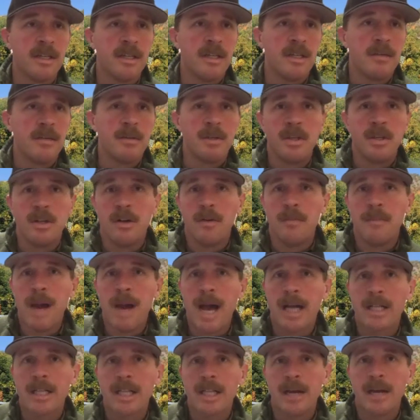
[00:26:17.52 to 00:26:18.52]

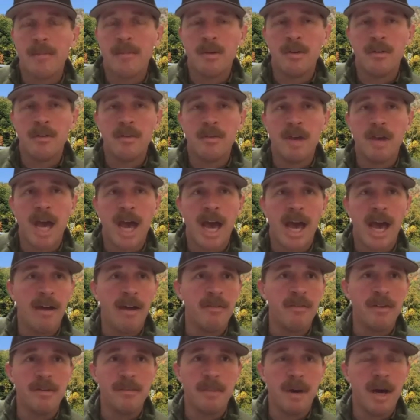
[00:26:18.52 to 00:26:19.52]
backline move you
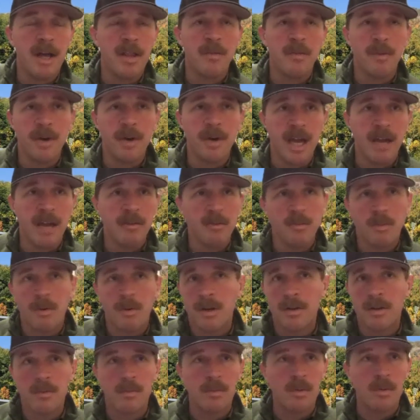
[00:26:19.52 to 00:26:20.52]
have. And by the way,
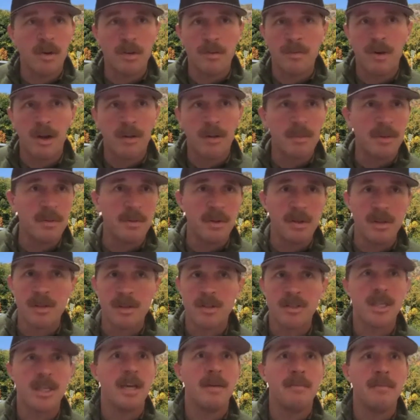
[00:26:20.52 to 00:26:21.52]
everyone in the world of rugby runs the
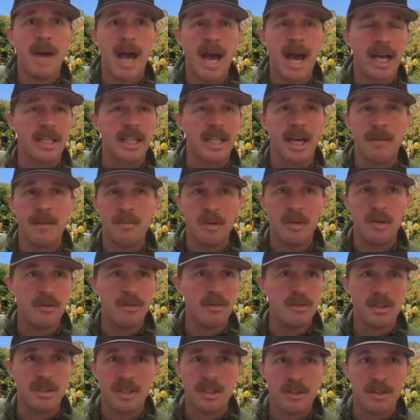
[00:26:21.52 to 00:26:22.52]
same backline moves.
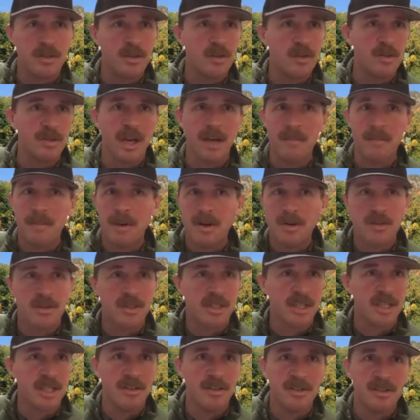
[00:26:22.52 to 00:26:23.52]
It's just who's got better
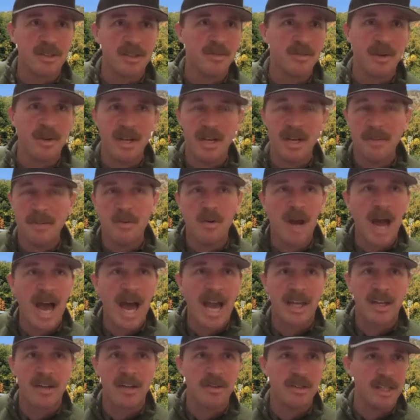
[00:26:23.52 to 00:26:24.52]
skills to run it more
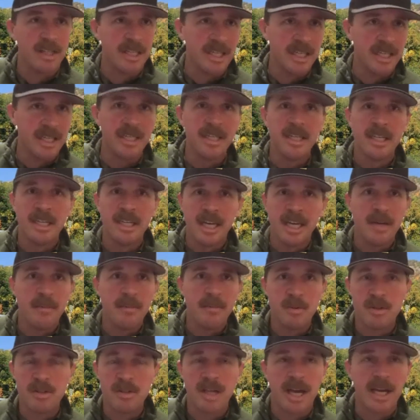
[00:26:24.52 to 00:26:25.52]
accurately and
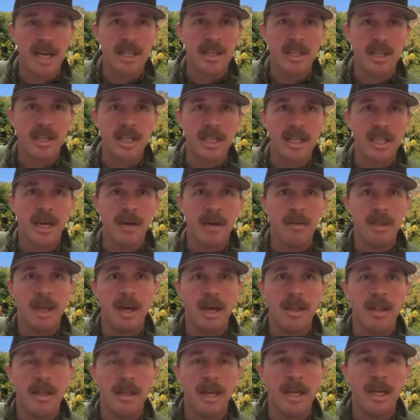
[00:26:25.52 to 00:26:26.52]
precisely
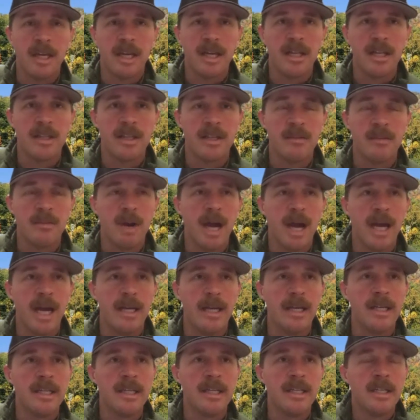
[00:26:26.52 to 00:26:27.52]
that gets it
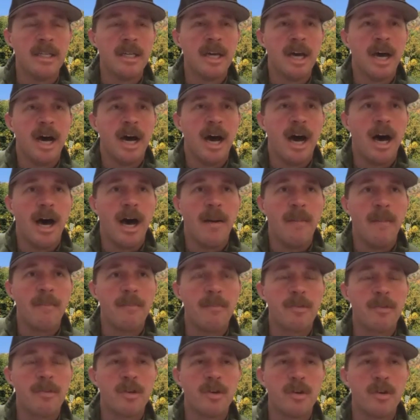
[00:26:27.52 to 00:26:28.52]
right.
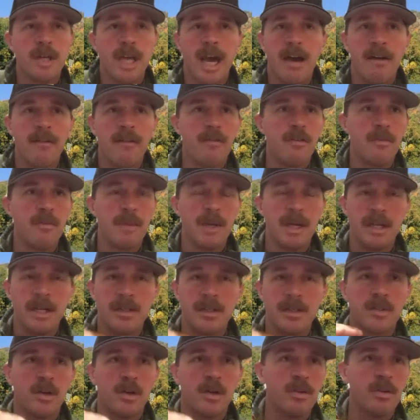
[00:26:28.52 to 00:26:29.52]
So yeah, for me,
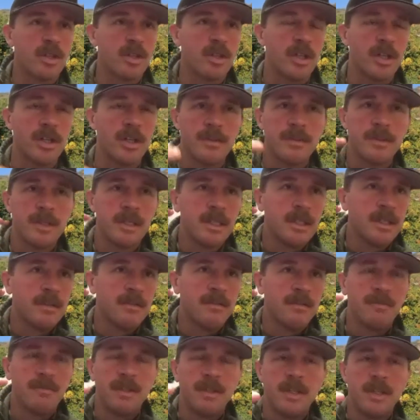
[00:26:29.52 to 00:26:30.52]
it's culture,
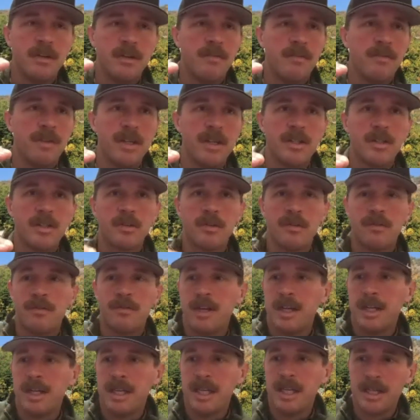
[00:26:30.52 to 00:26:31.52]
physical
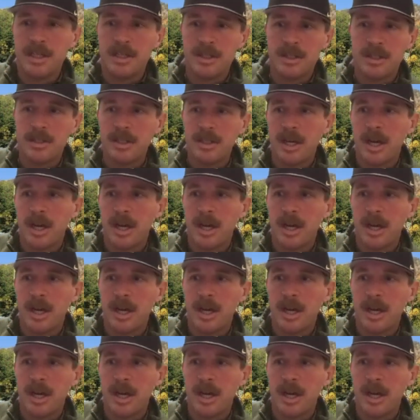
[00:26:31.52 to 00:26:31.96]
fitness,